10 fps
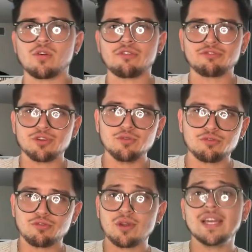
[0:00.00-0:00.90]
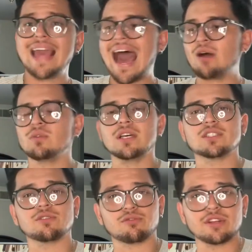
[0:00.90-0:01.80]
A few free
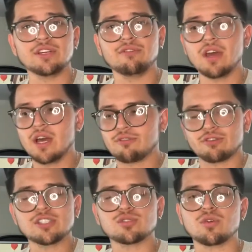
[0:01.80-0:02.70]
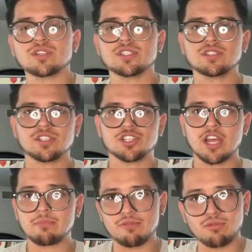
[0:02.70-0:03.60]
outlets or free sources to
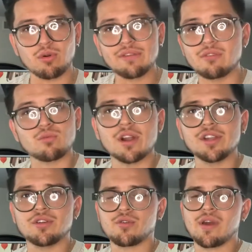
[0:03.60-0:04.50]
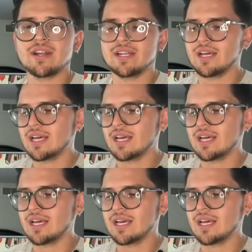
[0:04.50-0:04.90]
check before even running your credit.